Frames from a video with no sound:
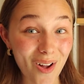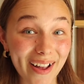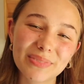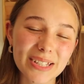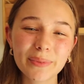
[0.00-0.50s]

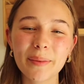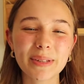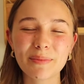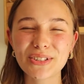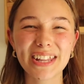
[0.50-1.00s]
on. Sometimes
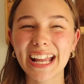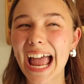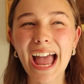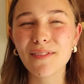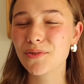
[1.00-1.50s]
I'm just like, I
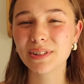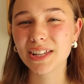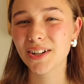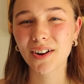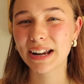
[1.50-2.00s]
haven't really
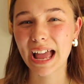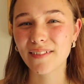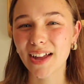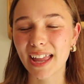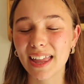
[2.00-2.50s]
grown,
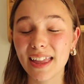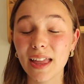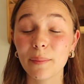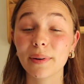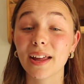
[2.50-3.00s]
have I?
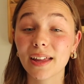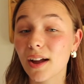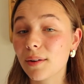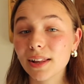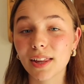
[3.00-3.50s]
But I
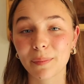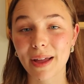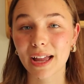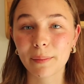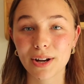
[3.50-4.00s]
go and I look
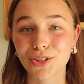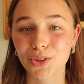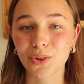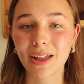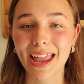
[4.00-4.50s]
back at my
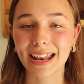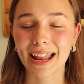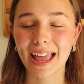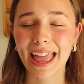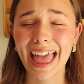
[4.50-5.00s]
journal
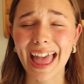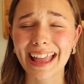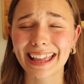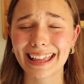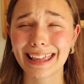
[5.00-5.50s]
and
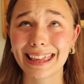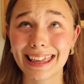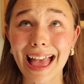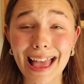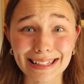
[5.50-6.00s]
heck
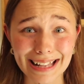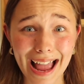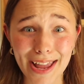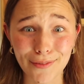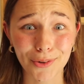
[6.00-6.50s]
yes,
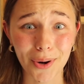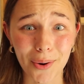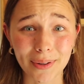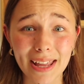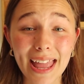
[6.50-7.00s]
I have
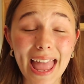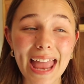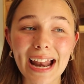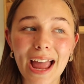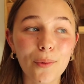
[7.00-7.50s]
grown.
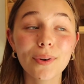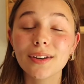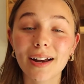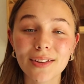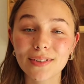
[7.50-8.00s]
And I would
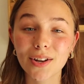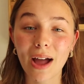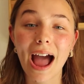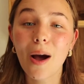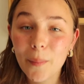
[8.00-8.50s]
not even know
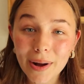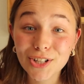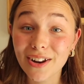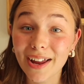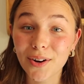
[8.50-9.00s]
how
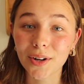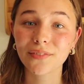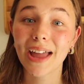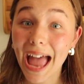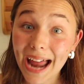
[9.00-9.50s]
much I had grown
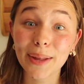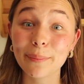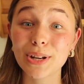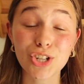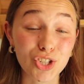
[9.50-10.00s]
if I hadn't
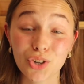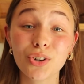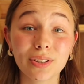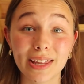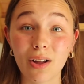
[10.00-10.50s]
been
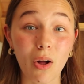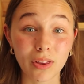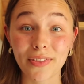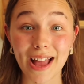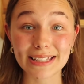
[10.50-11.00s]
journaling all
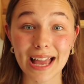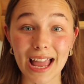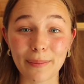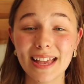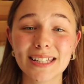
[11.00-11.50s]
of that
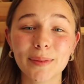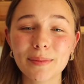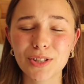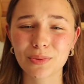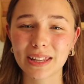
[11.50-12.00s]
time.
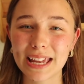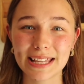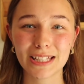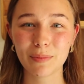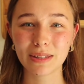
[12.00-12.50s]
Sometimes it's really
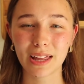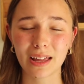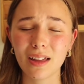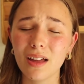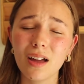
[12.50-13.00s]
easy to be
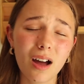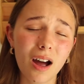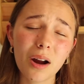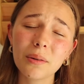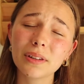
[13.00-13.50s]
like,
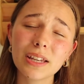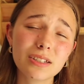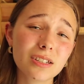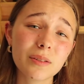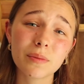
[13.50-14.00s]
our
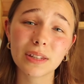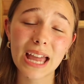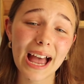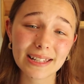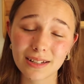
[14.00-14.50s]
relationship really
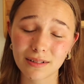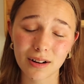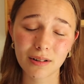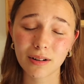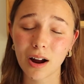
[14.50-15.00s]
hasn't
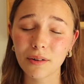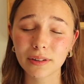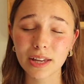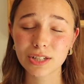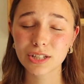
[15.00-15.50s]
grown. Our
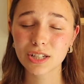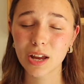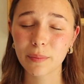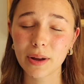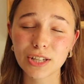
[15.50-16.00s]

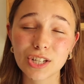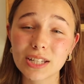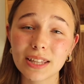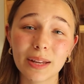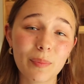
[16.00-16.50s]
relationship, it's
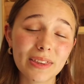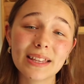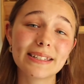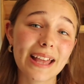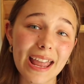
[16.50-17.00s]
just like been the
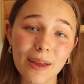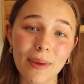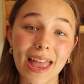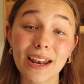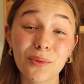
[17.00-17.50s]
same,
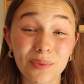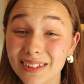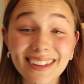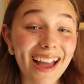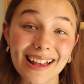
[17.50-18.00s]
and it
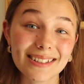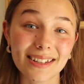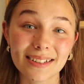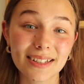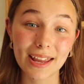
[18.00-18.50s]
really
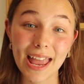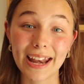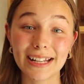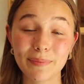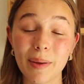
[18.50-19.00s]
hasn't.
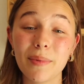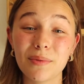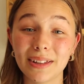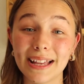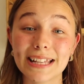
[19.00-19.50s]
And it's made me
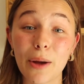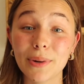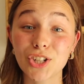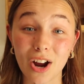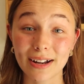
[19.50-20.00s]
realize how
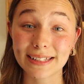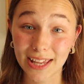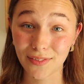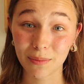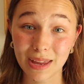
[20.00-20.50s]
much God has
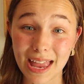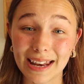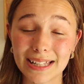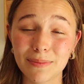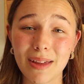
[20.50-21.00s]
given me, and
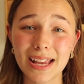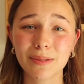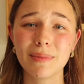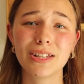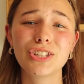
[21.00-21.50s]
it makes
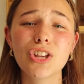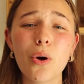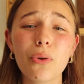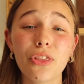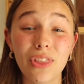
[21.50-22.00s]
me
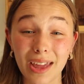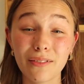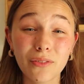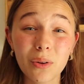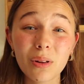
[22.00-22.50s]
so
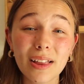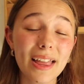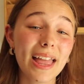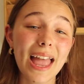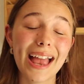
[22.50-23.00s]
thankful.
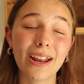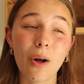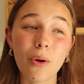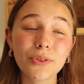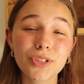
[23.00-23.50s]
And it
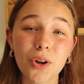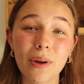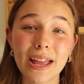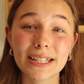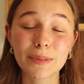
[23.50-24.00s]
also
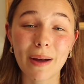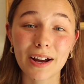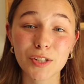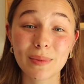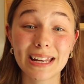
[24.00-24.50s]

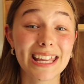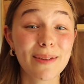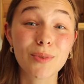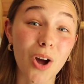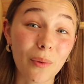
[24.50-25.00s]
inspires me to
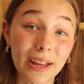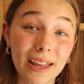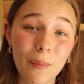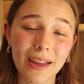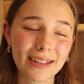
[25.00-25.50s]
keep going
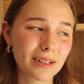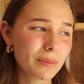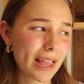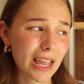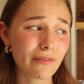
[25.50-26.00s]
because I'm
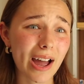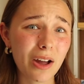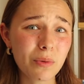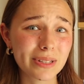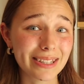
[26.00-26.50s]
like, if I
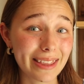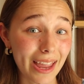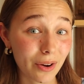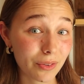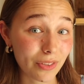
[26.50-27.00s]
was
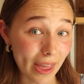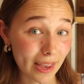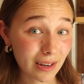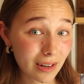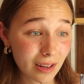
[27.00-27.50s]
there
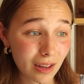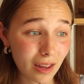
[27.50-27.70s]
then,